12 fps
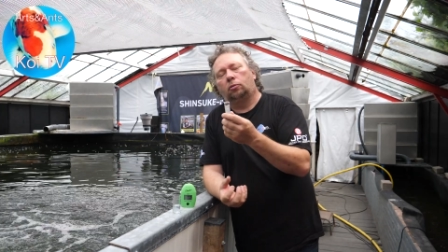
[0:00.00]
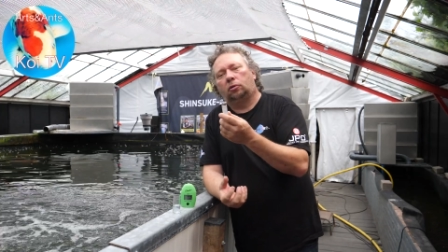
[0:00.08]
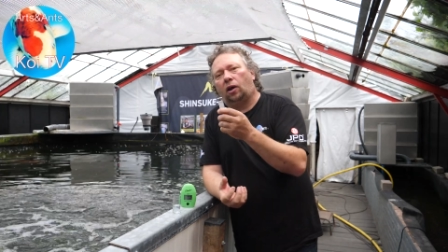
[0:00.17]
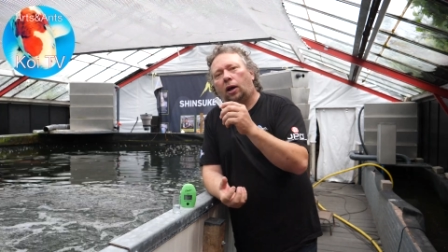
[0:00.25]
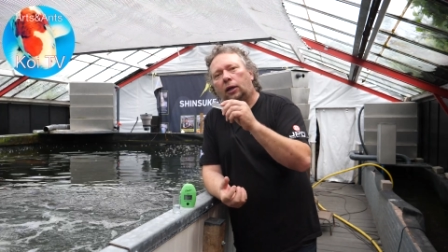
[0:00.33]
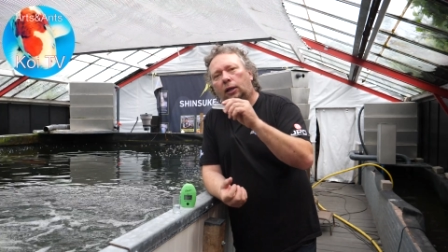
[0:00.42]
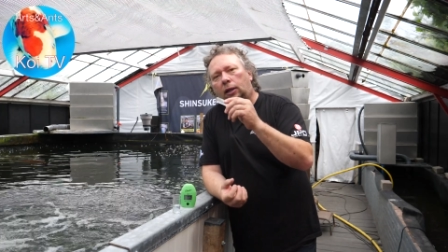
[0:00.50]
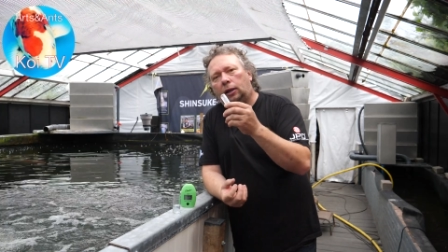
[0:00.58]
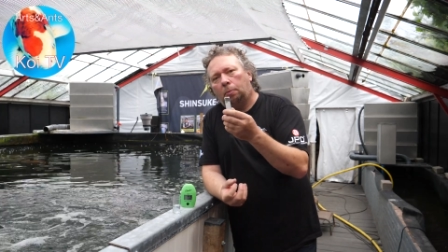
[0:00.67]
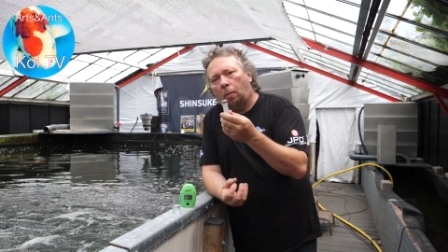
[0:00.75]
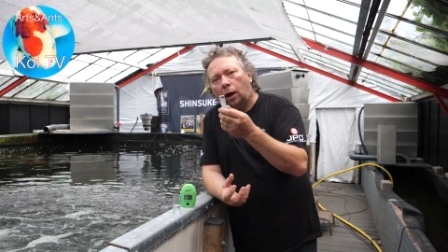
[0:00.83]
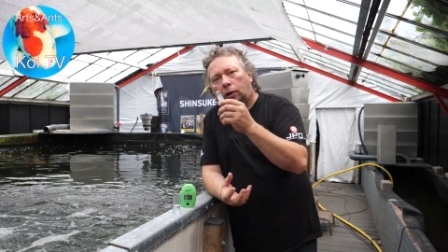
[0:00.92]
tiny
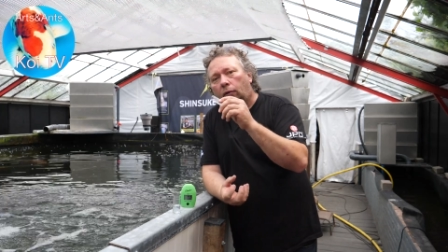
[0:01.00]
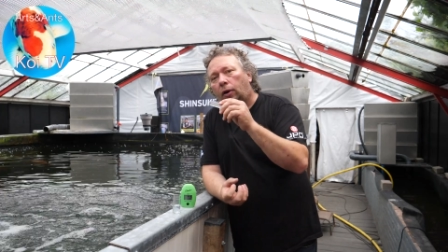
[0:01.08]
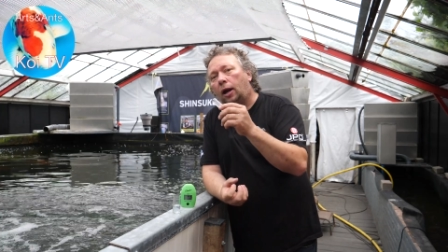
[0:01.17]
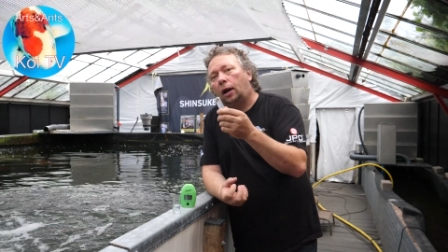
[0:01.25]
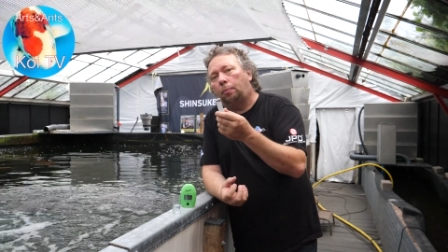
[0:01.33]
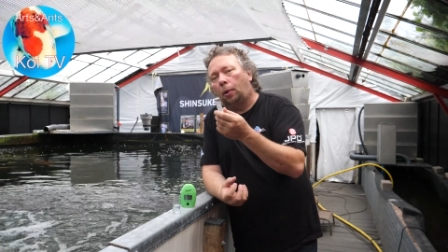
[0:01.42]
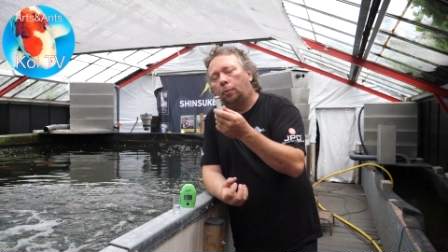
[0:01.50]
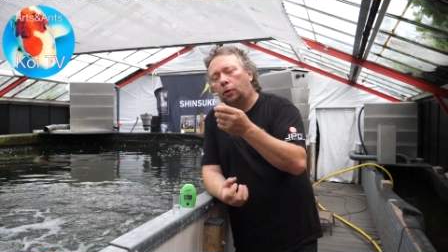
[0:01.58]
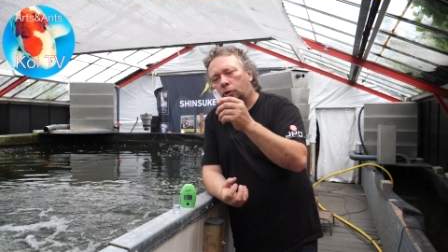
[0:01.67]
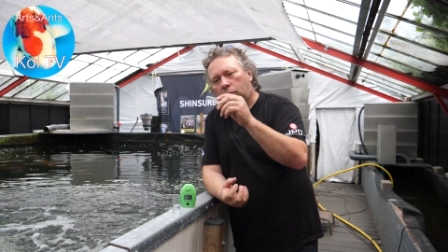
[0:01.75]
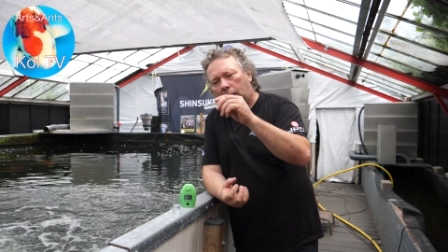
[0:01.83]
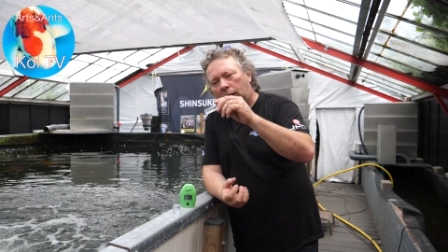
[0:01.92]
micro air
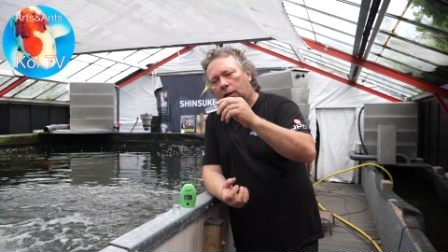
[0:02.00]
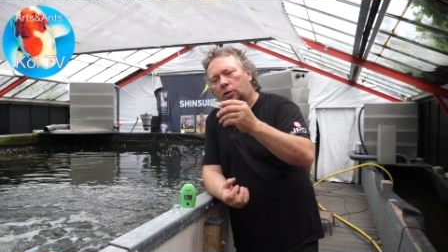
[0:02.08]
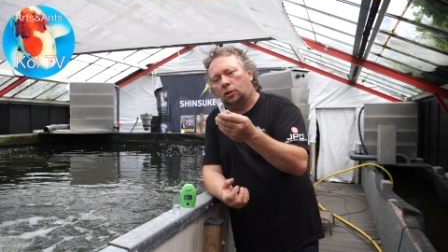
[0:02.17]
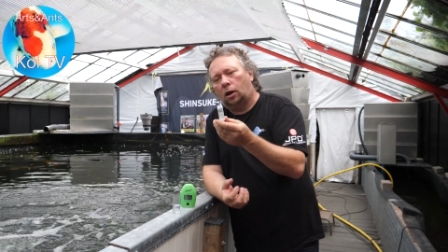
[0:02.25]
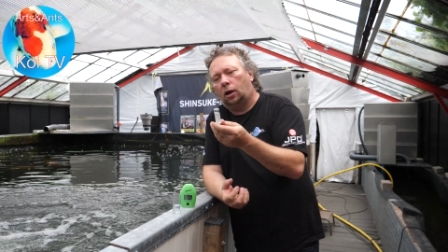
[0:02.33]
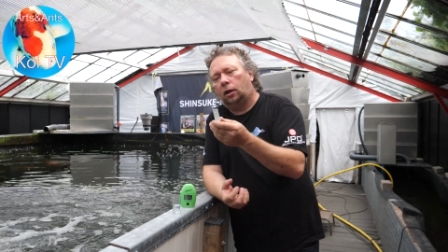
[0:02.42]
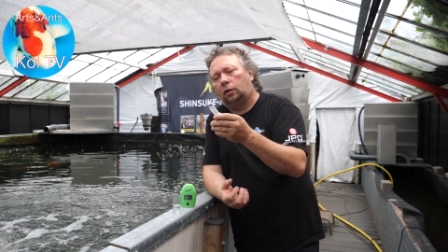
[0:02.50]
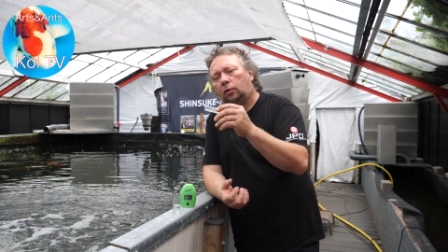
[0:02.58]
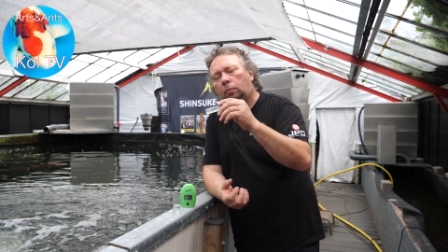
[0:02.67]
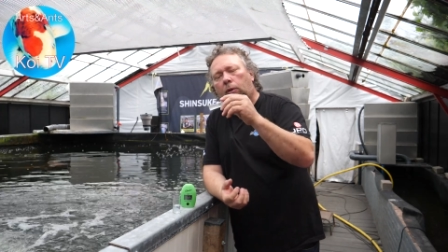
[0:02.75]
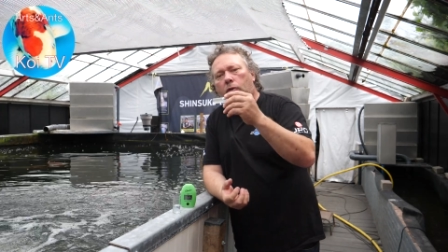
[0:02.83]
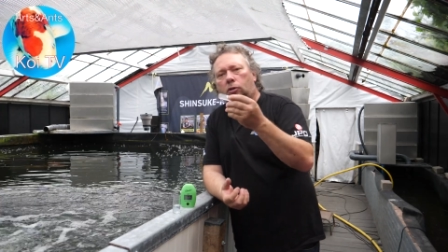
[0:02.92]
bubbles inside
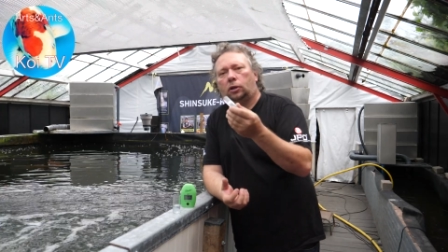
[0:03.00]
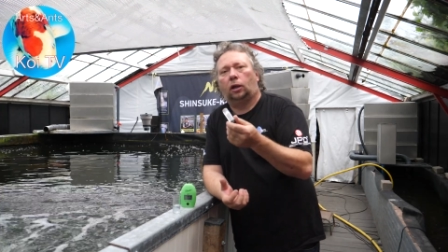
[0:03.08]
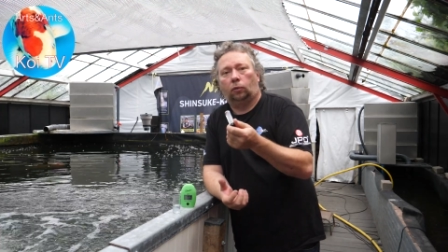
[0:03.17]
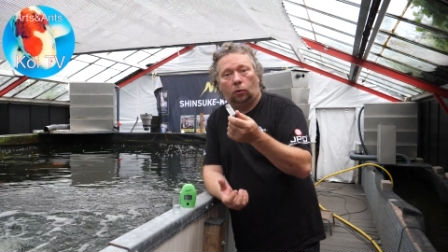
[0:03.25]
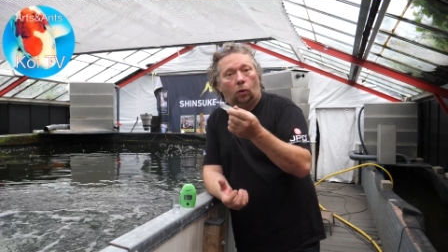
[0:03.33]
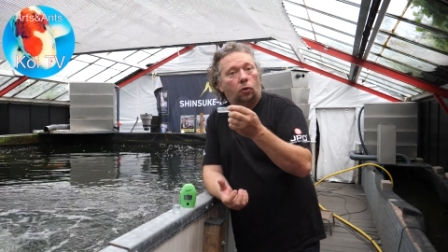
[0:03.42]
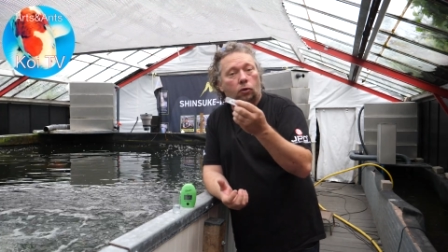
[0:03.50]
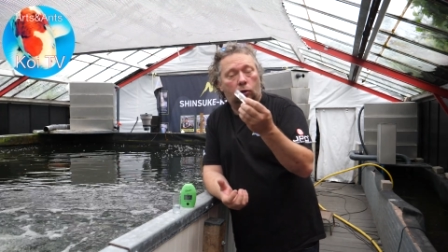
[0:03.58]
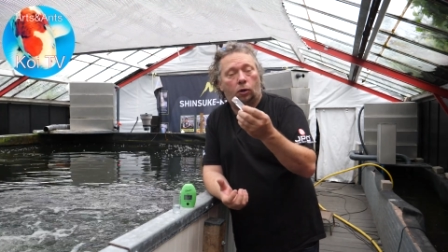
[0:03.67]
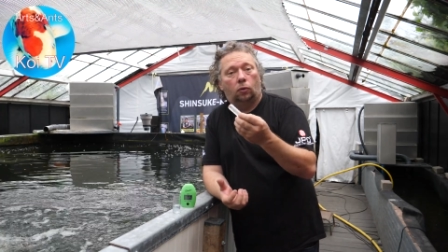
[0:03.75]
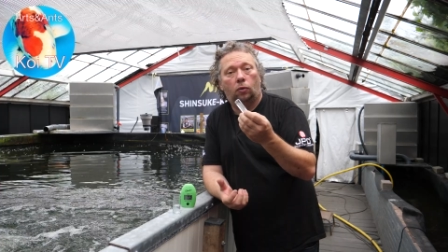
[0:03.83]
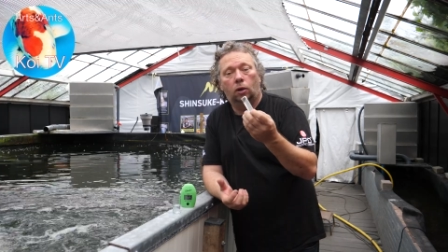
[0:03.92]
because that will
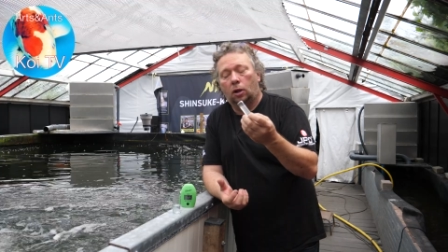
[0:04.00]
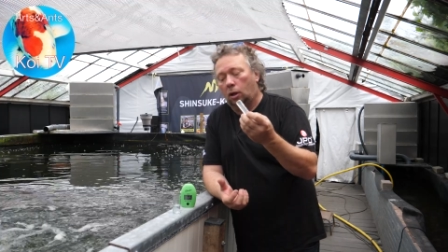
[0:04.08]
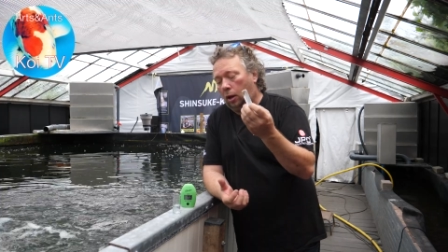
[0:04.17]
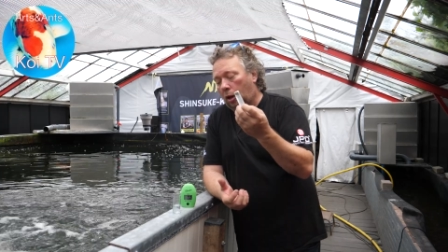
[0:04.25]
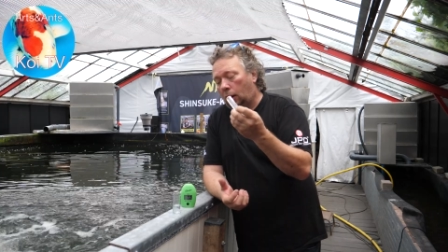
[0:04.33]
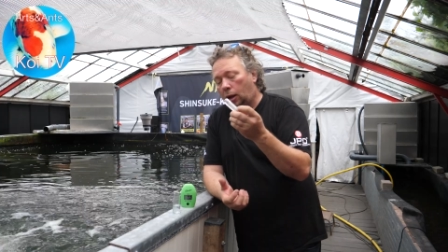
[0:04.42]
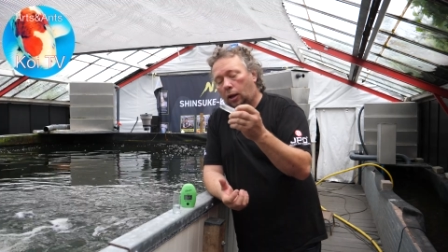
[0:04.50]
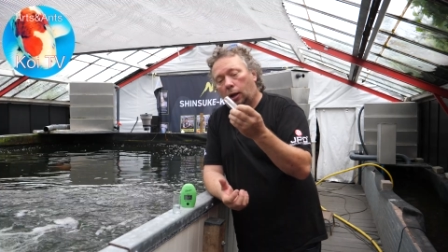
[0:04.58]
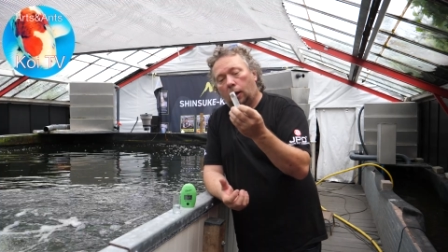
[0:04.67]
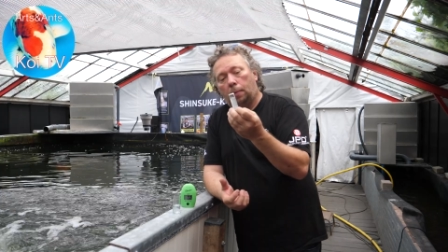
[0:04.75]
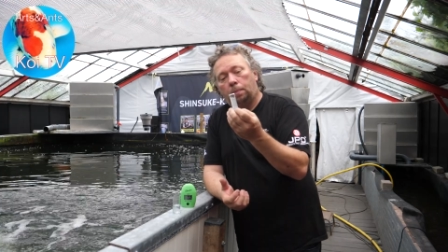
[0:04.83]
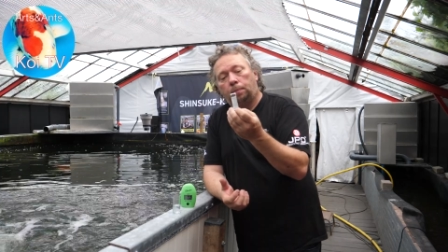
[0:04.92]
also
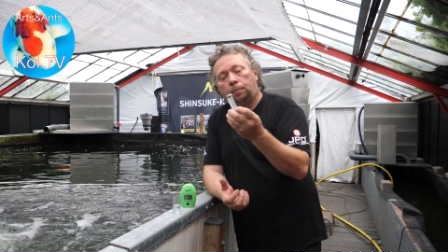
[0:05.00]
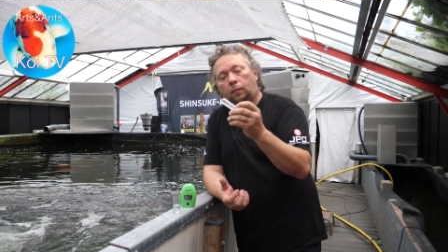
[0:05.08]
um,